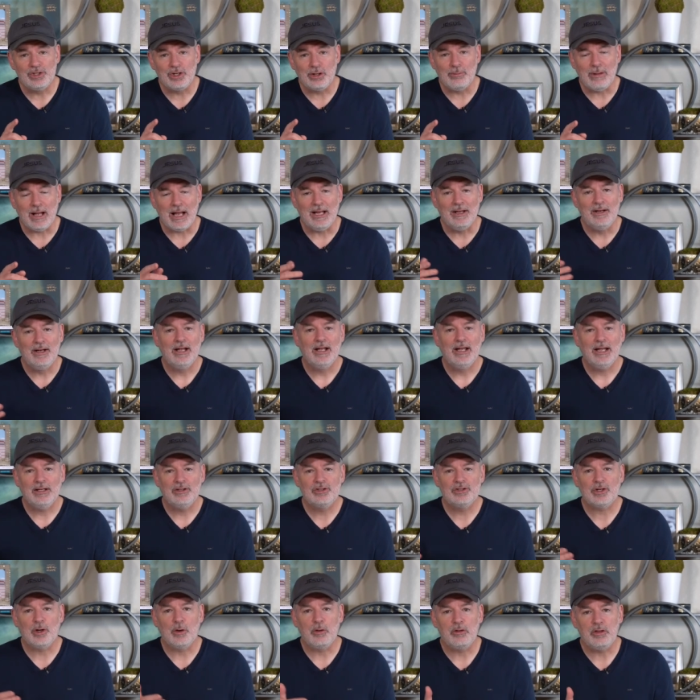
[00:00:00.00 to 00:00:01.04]
your mind and
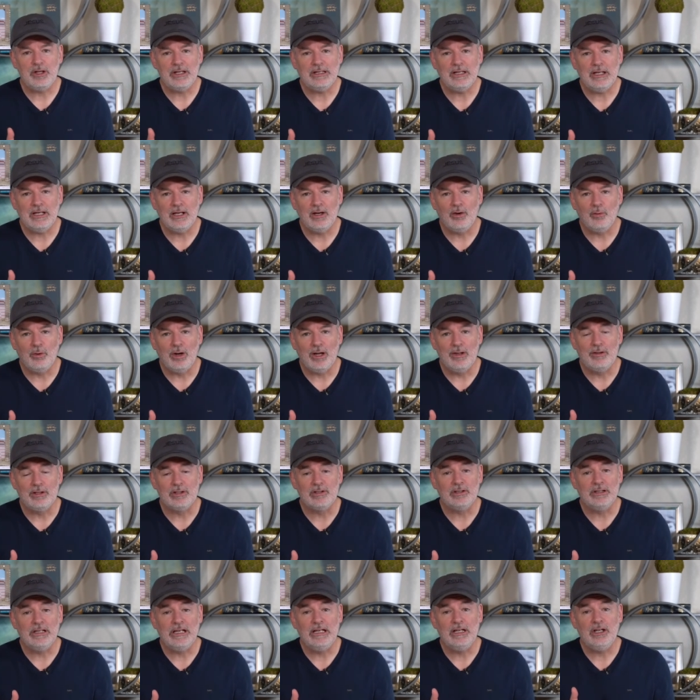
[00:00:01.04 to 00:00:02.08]
start thinking in a way that's
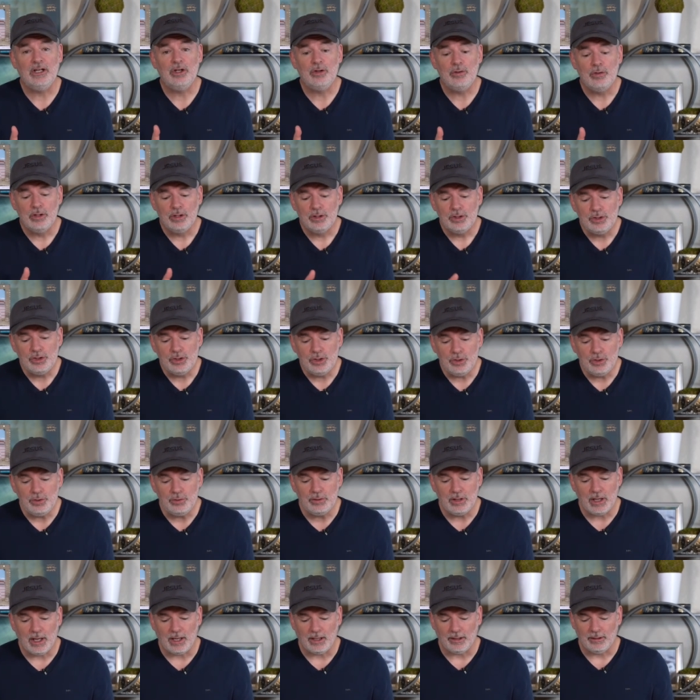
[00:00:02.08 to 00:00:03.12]
leading you to
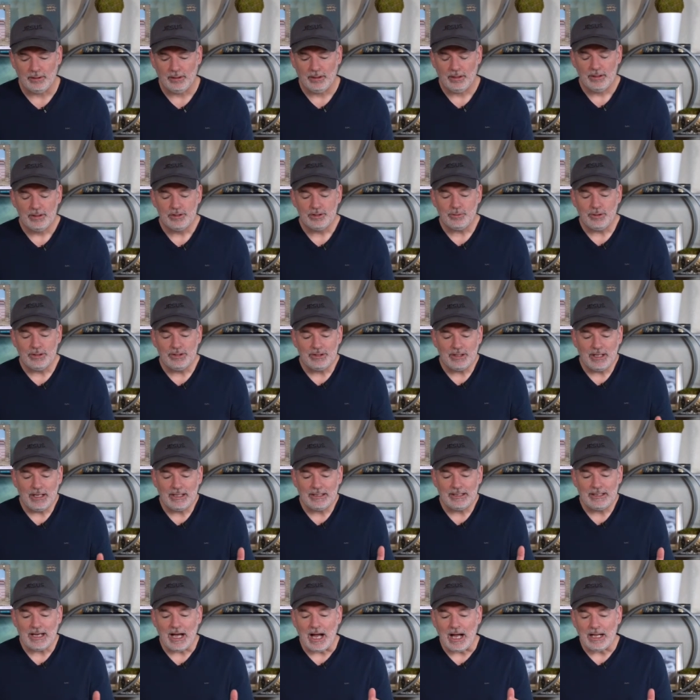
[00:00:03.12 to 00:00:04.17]
God. So he's
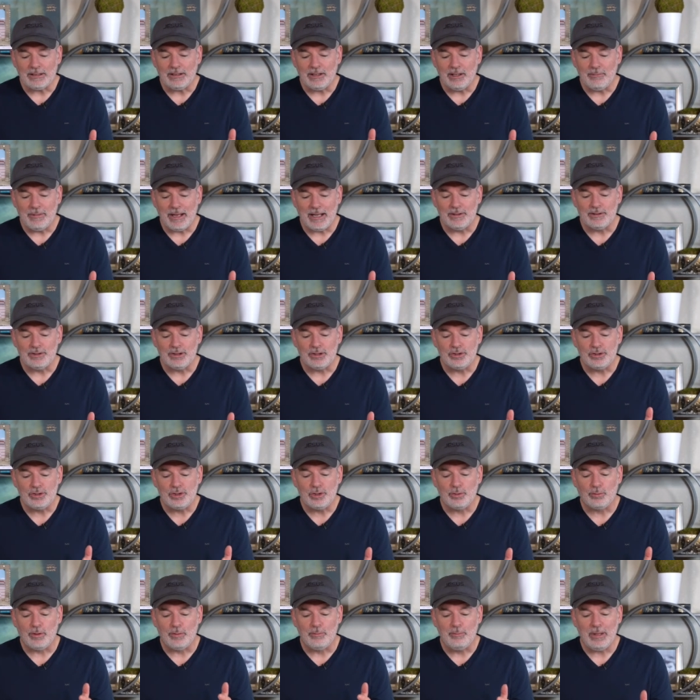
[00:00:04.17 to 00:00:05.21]
saying God commands us to
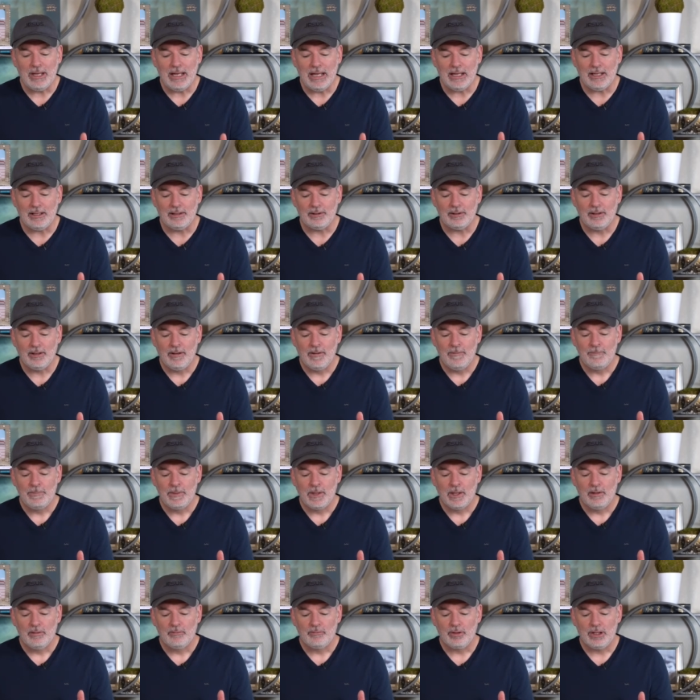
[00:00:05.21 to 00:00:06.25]
repent
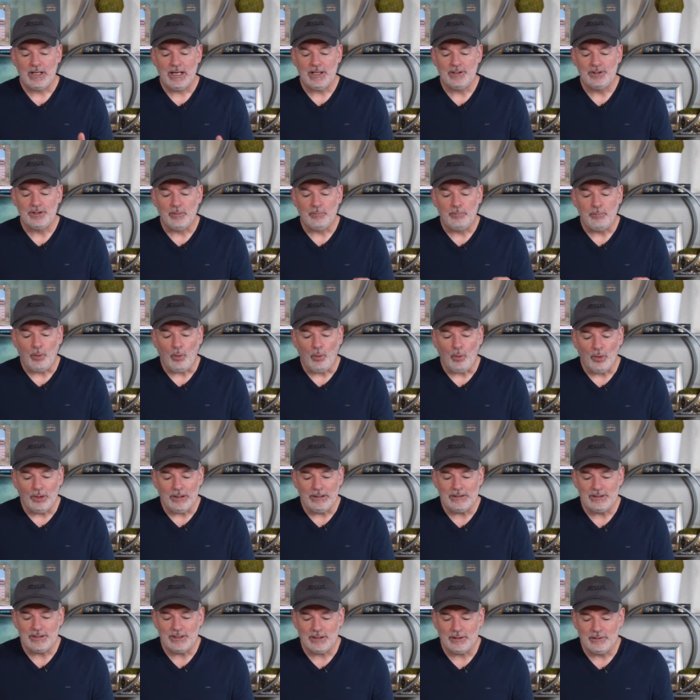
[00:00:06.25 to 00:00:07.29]
for he has
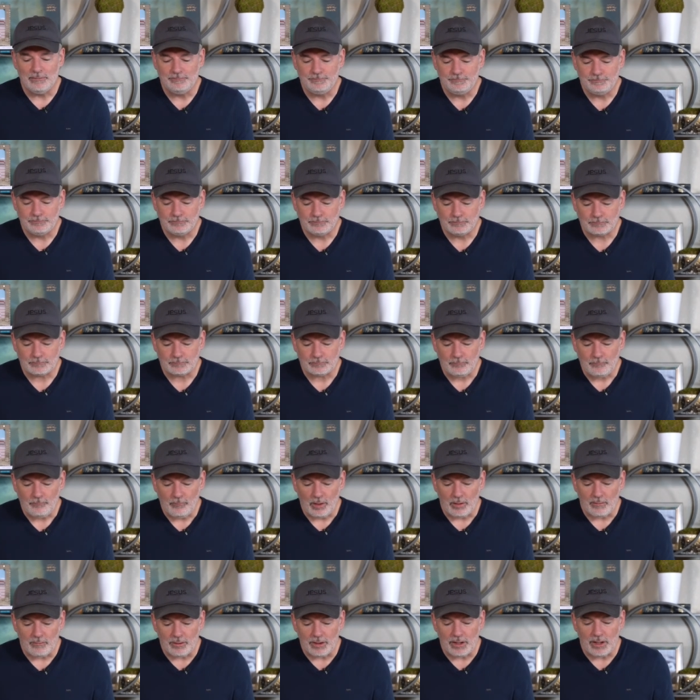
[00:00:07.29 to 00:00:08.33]
appointed
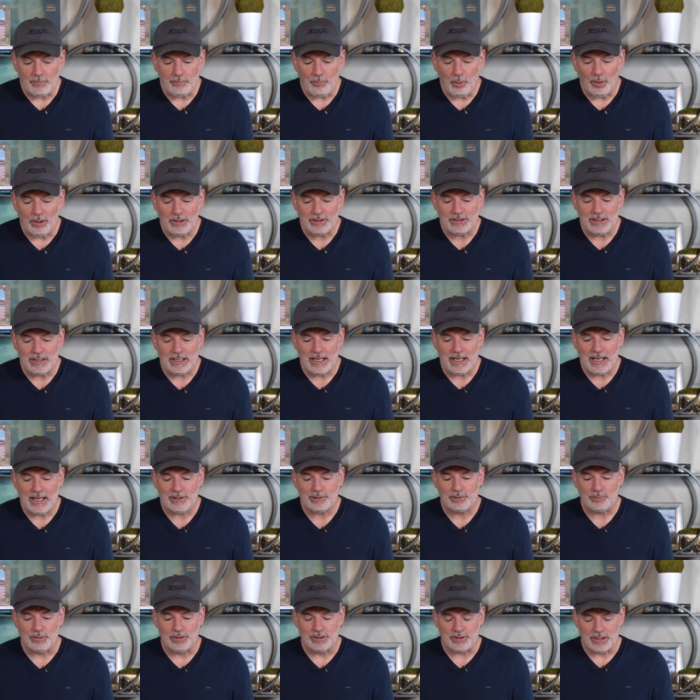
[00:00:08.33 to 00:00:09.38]
well the appointed day
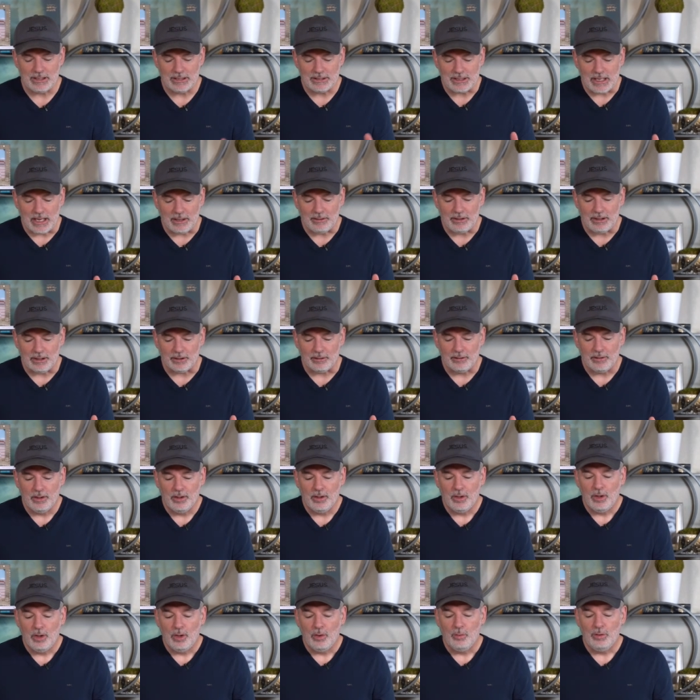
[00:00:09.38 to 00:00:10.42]
has risen, it's now here,
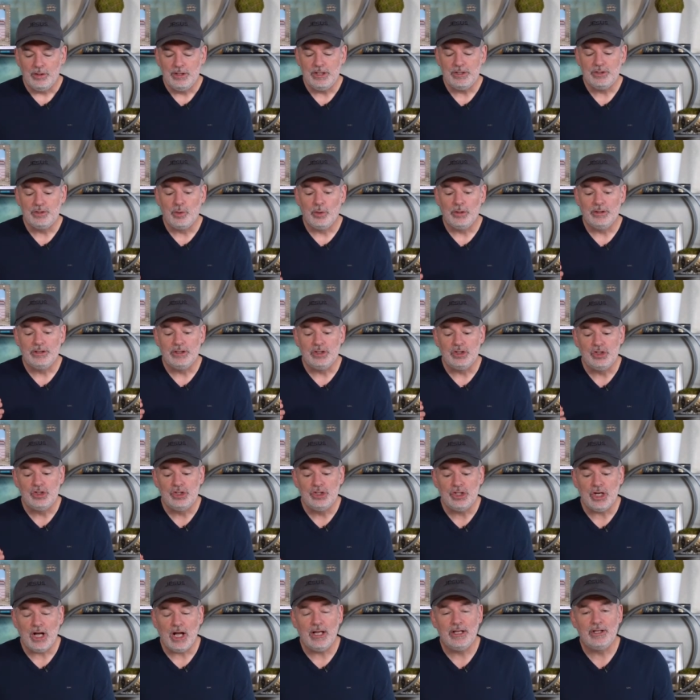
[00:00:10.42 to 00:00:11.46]
which he's going to
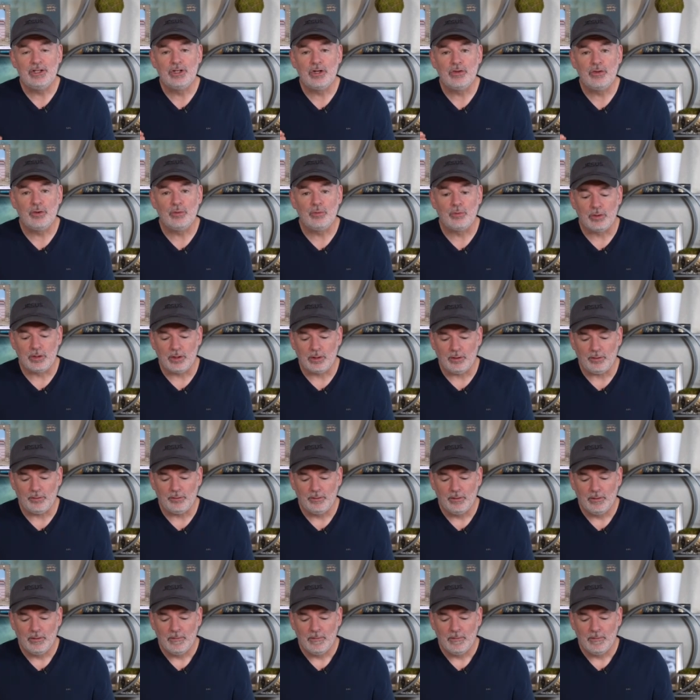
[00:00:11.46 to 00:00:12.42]
judge the world